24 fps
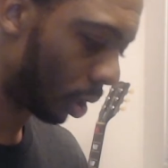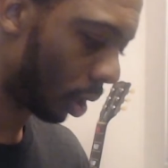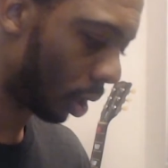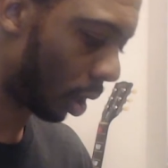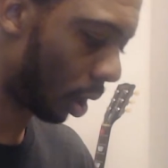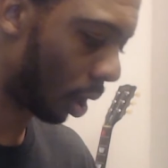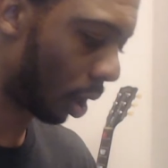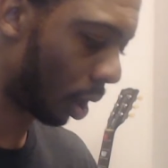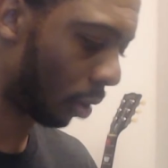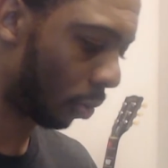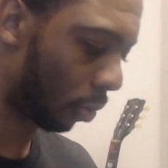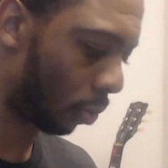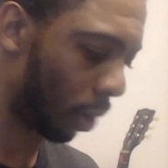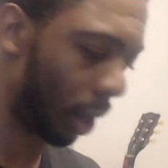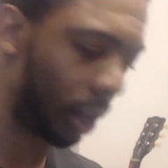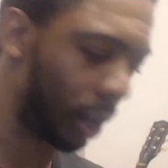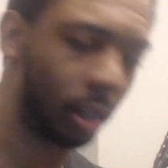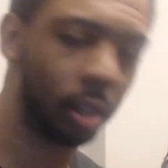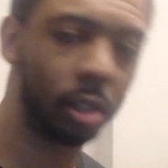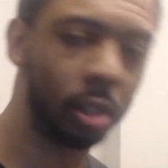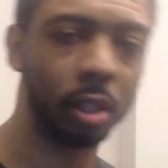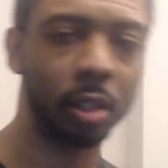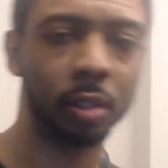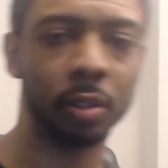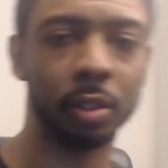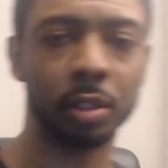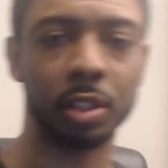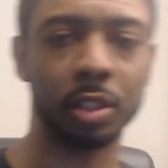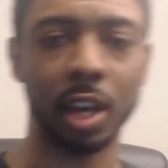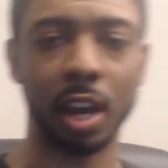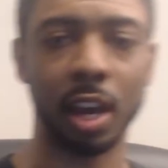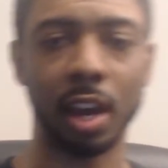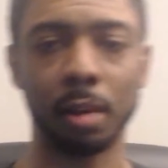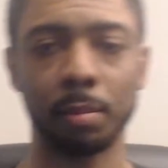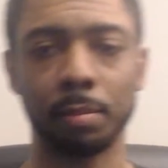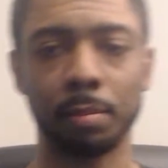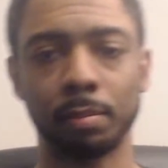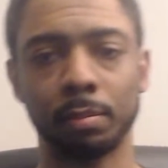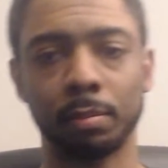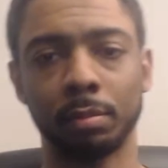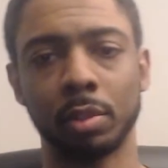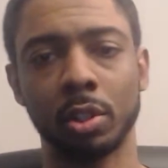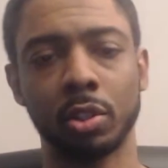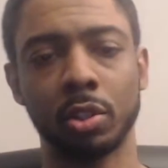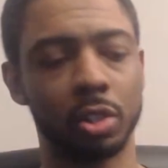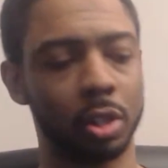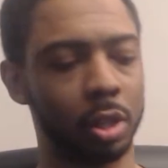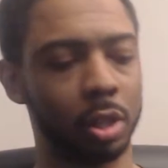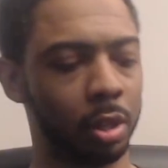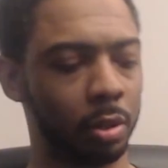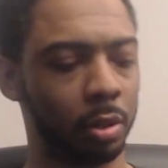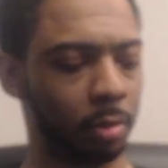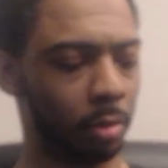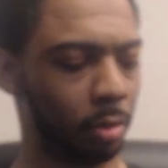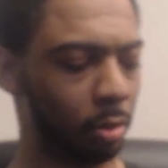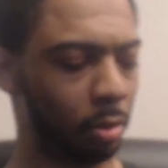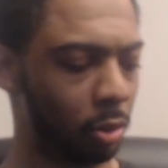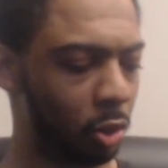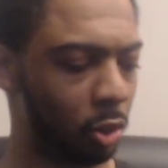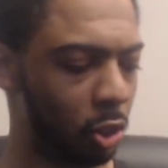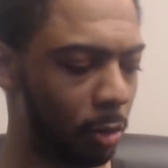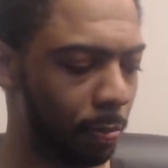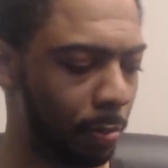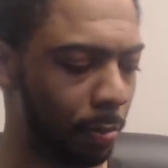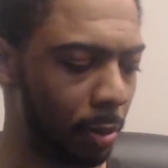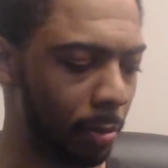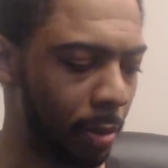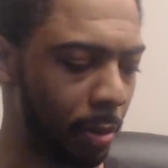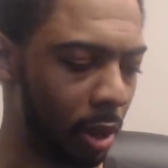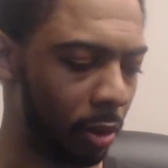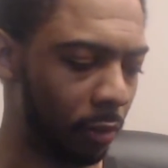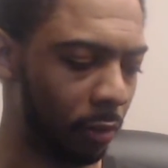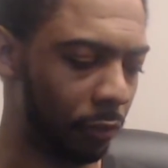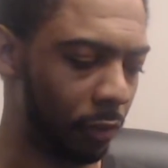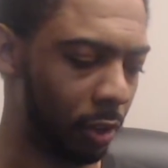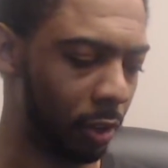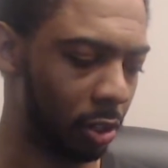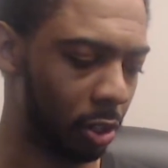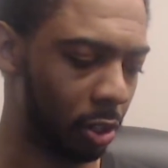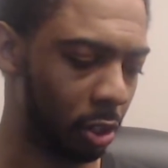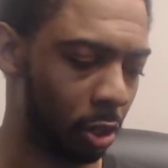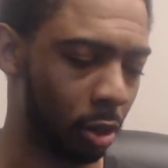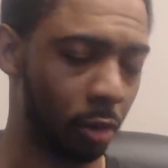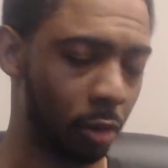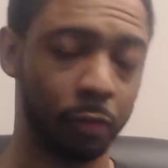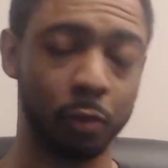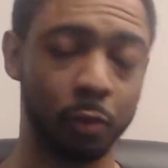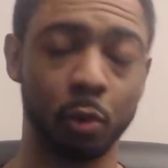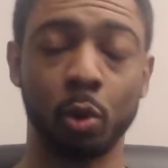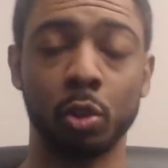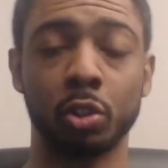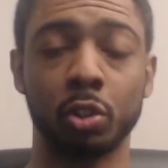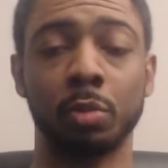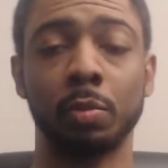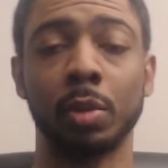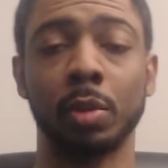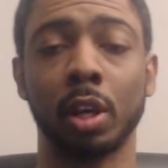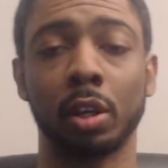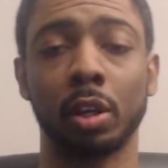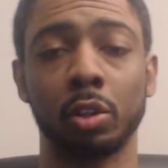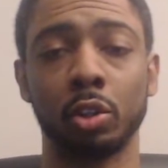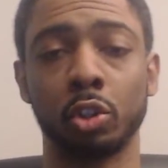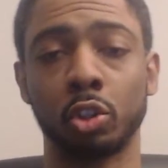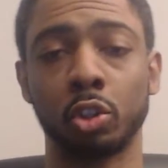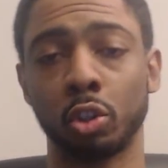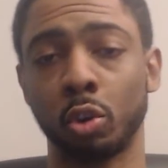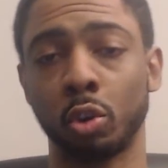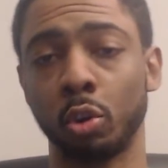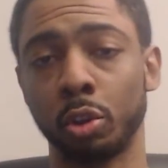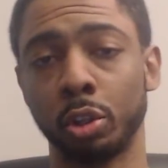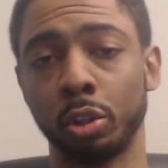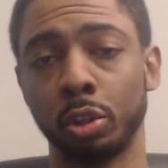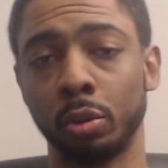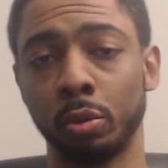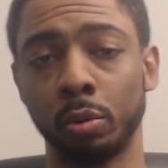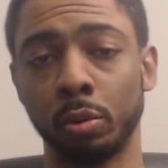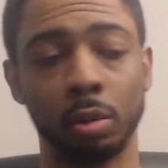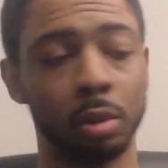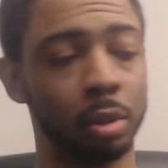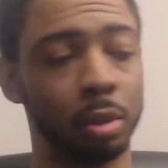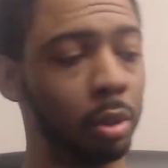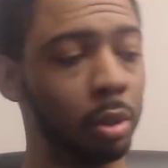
Right in the top, there's a shipping manifest here. Of course, I'm not going to show you.